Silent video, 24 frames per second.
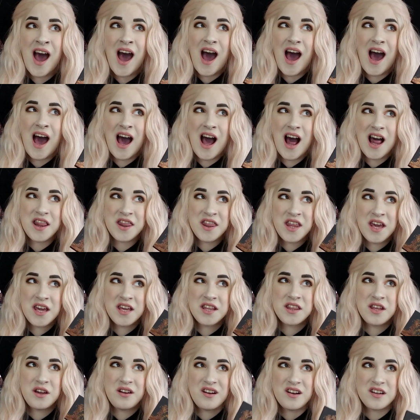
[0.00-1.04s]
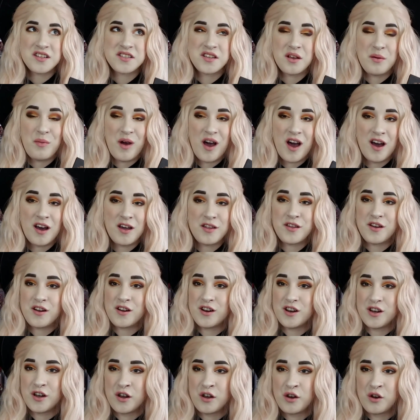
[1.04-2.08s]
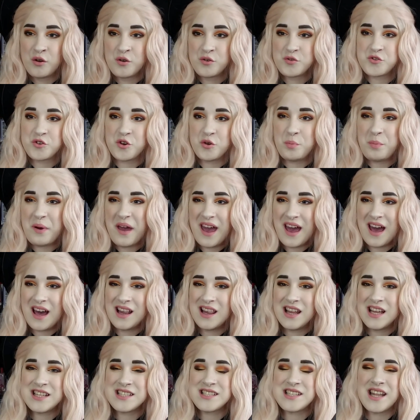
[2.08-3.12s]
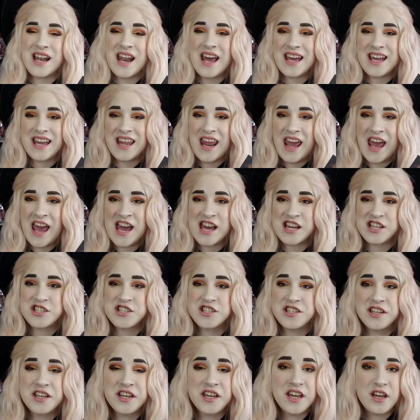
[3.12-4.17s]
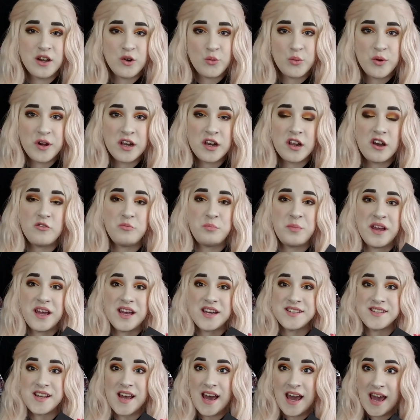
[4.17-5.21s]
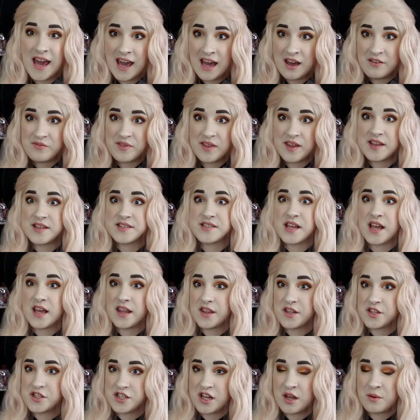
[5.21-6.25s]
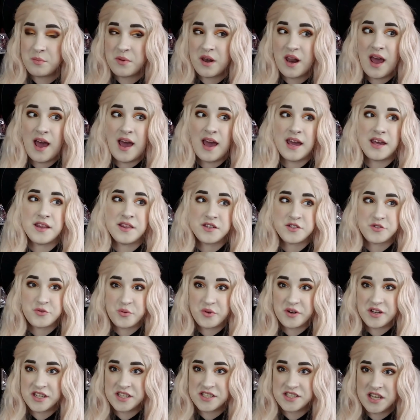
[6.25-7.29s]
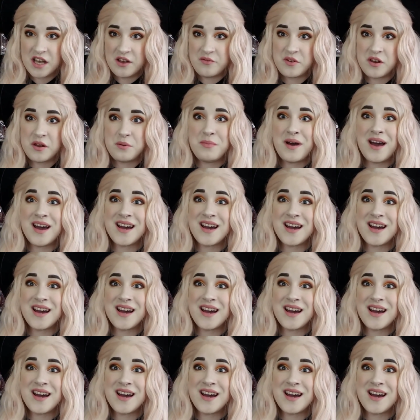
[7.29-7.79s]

I think there are some other neutral palettes that I can actually get rid of, because I have this and the Gemini and the 27 in my